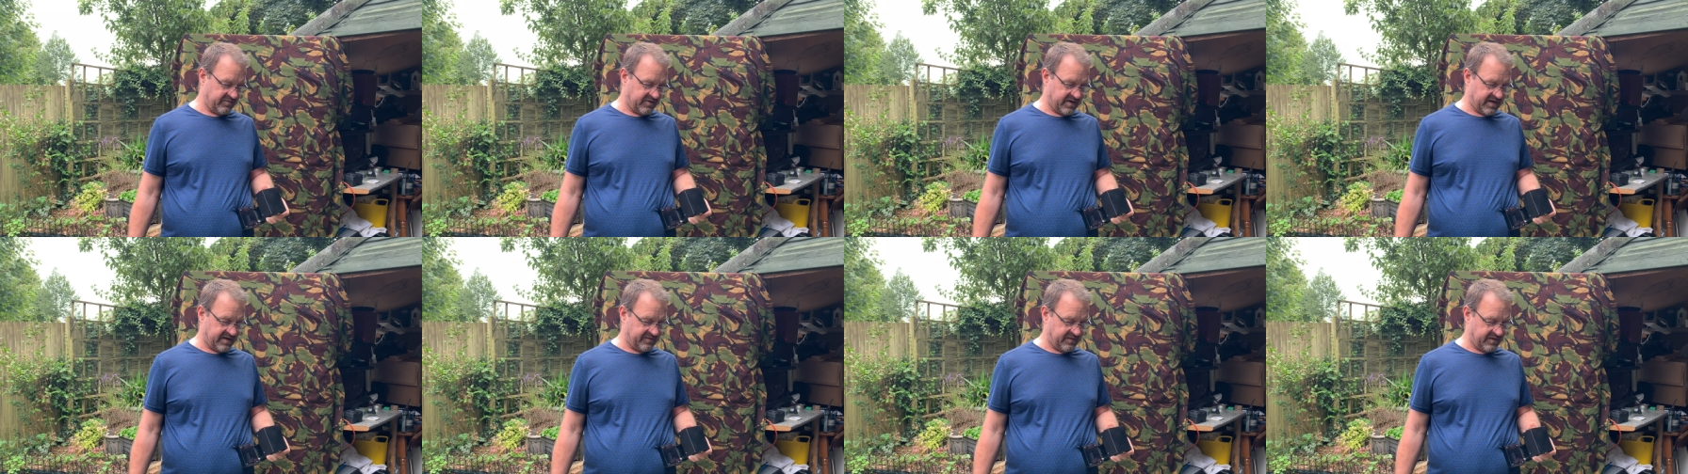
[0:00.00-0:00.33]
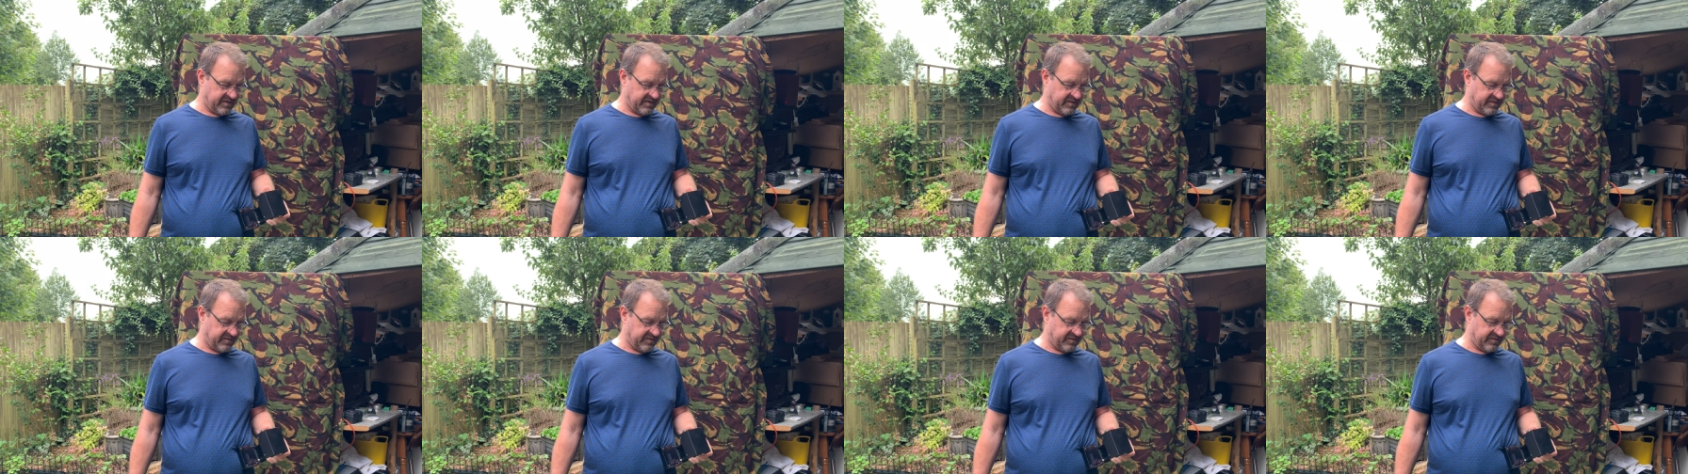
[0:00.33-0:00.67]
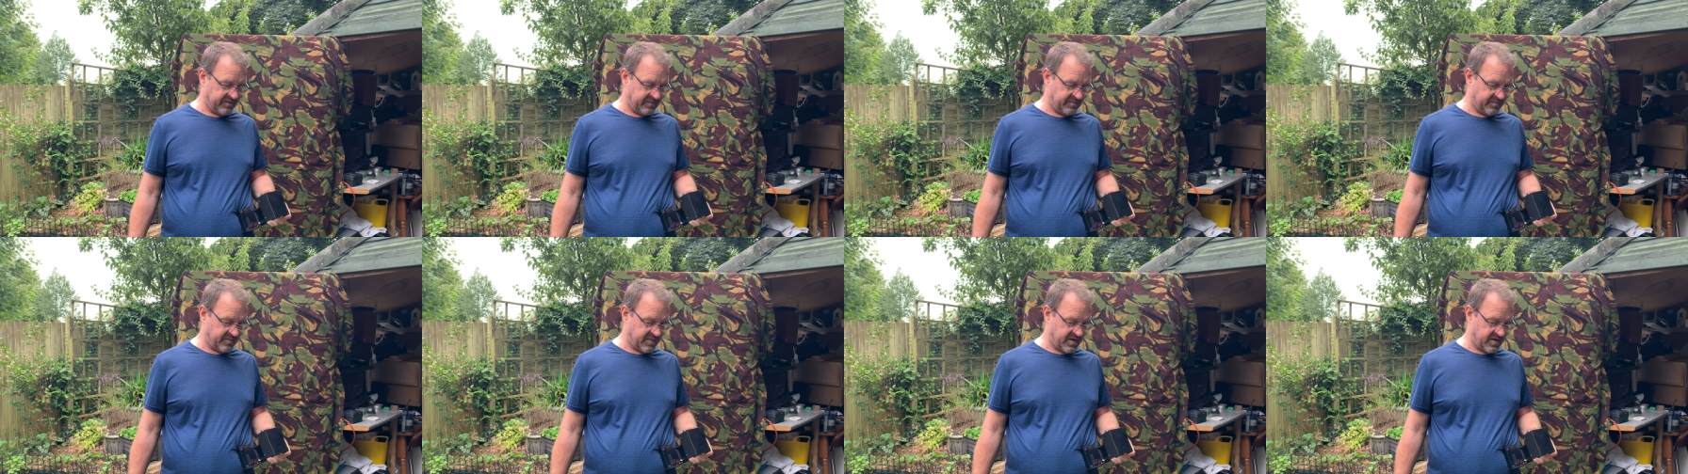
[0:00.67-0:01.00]
rather.
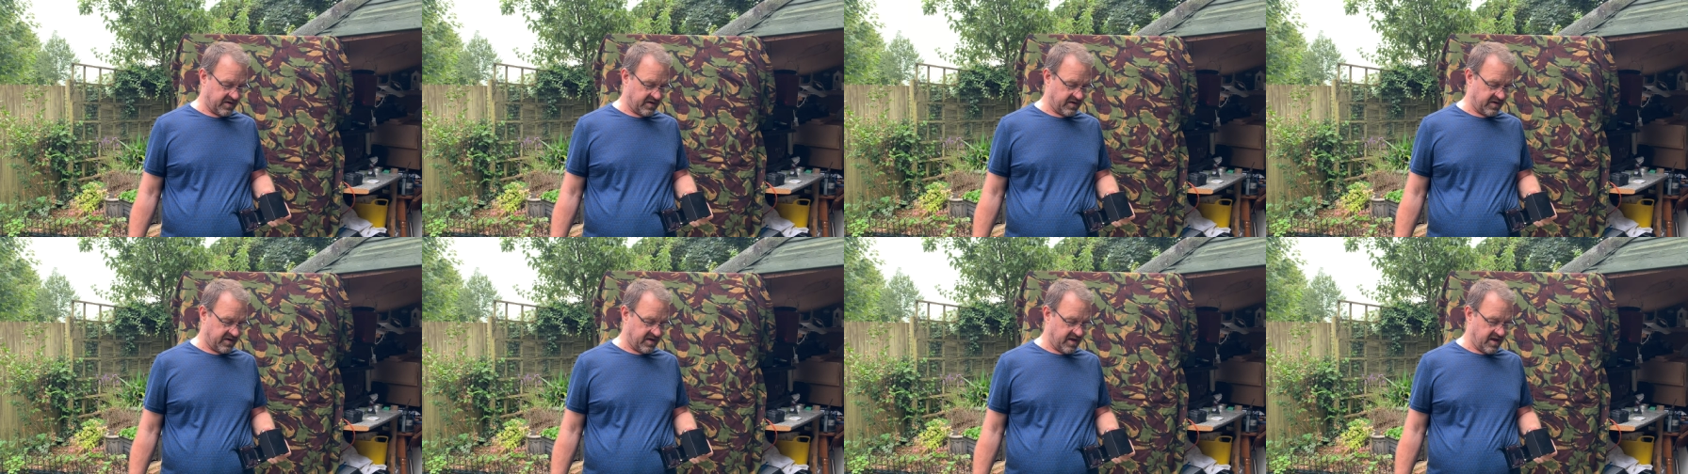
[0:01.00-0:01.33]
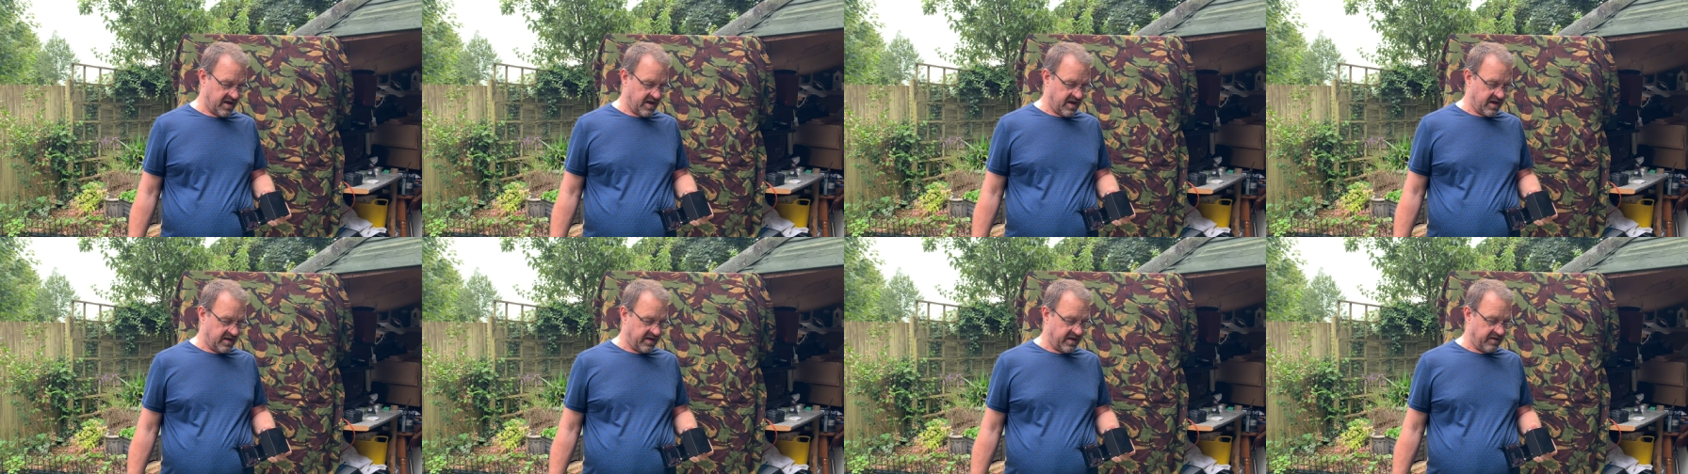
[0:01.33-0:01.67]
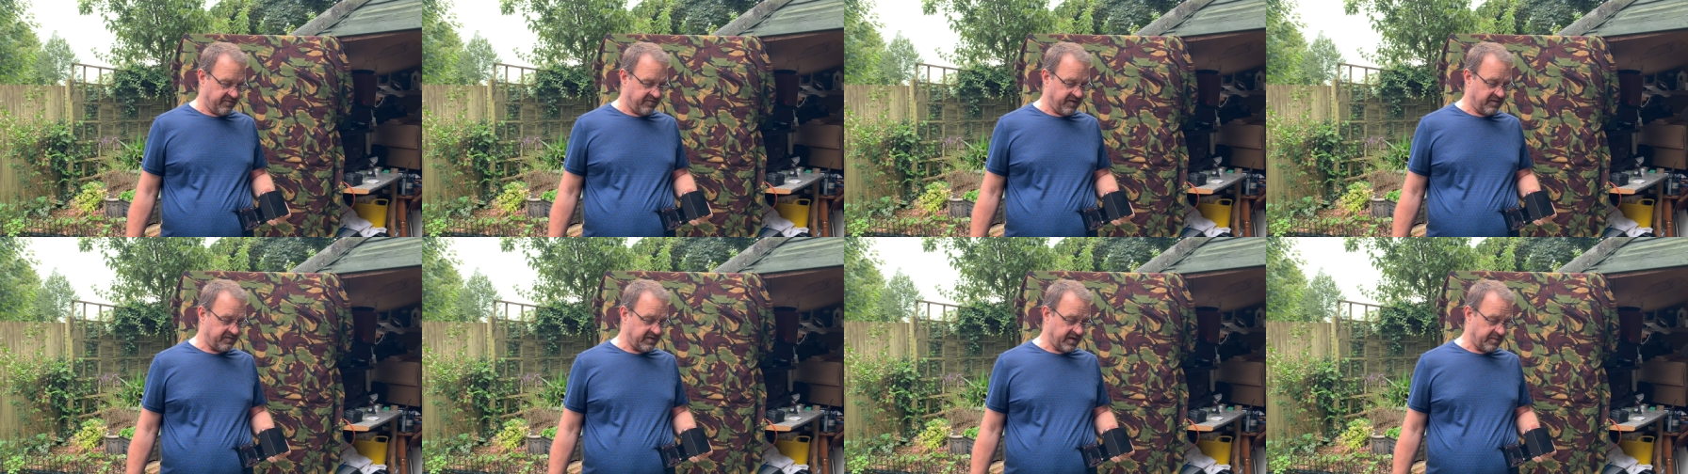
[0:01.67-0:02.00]
sixty from, quid. Uh, uh
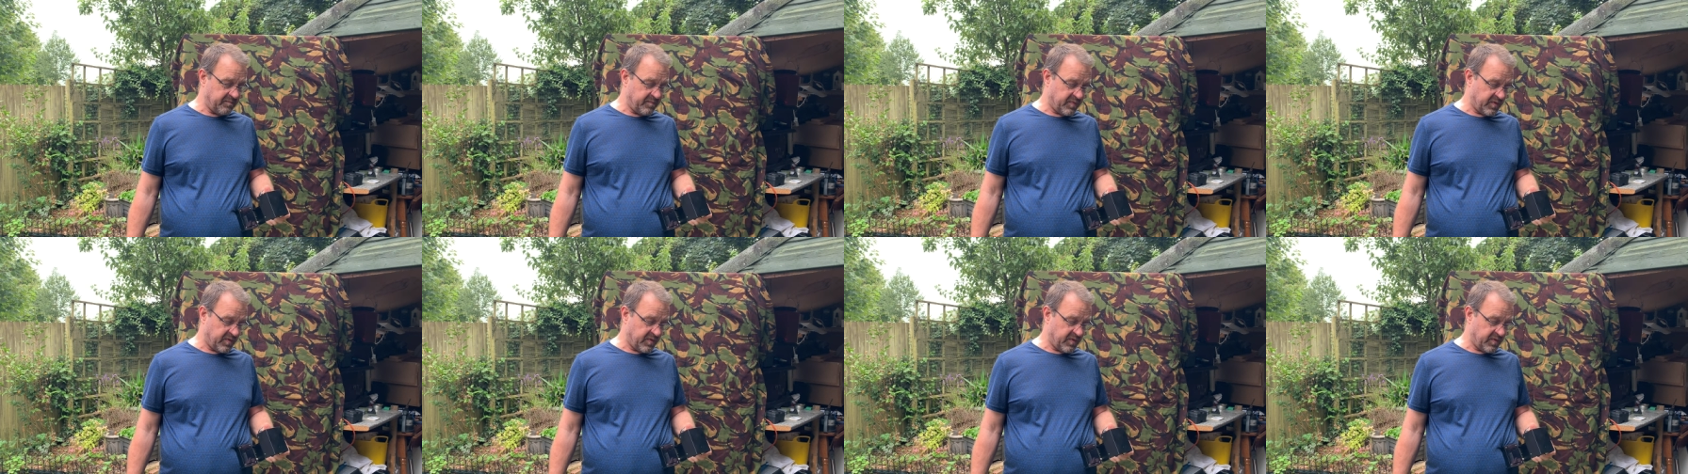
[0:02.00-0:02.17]
Fifteen